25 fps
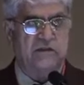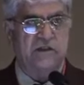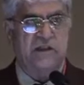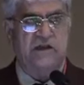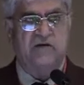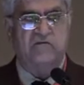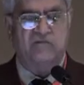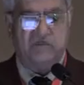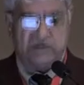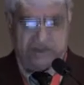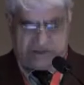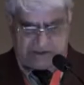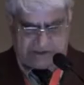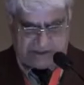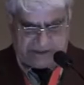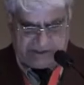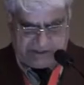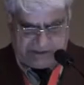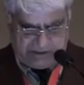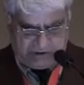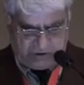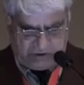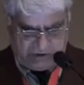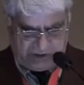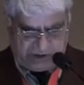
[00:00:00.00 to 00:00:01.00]
Then we
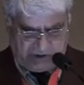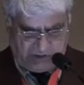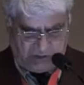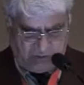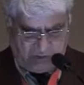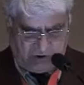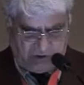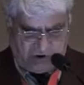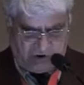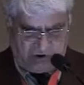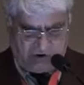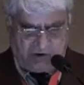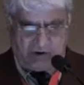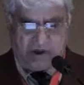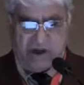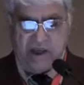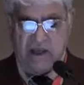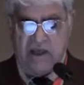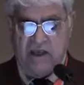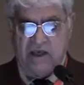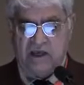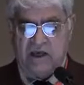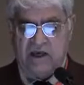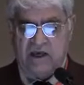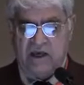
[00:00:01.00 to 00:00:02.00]
started looking more,
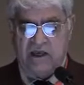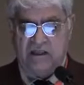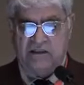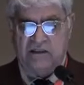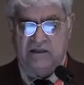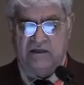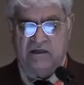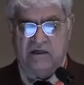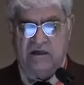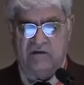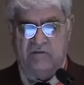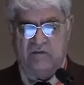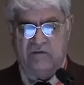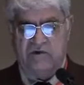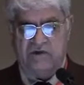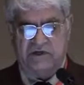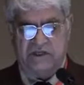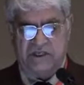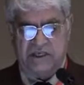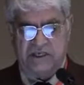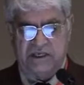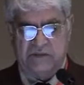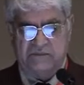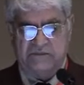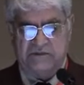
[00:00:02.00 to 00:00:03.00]
and the number
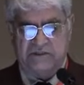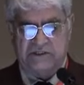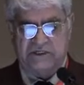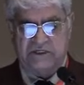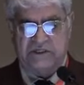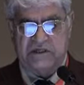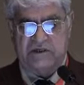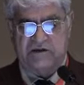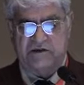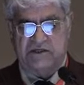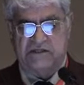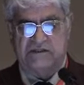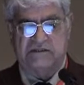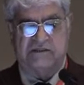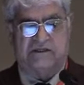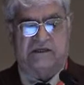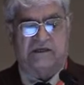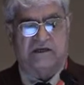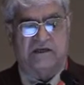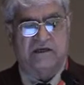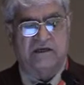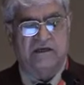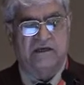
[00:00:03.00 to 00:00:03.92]
keeps increasing.